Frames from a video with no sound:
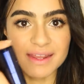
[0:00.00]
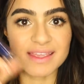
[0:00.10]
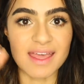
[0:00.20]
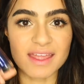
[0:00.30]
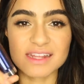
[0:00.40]

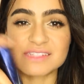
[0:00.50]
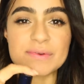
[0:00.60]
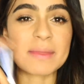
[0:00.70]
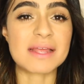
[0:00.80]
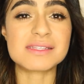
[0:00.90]
Again, it's
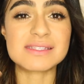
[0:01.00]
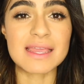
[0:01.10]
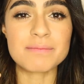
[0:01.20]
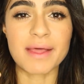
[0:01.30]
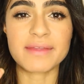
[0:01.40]
from that
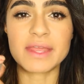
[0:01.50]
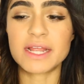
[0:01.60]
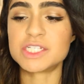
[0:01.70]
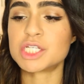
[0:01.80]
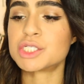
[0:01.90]
same line that
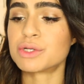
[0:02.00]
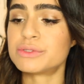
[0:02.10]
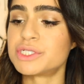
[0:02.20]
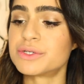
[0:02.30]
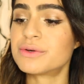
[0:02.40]
I just
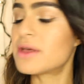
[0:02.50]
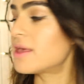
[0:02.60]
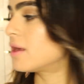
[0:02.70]
showed you.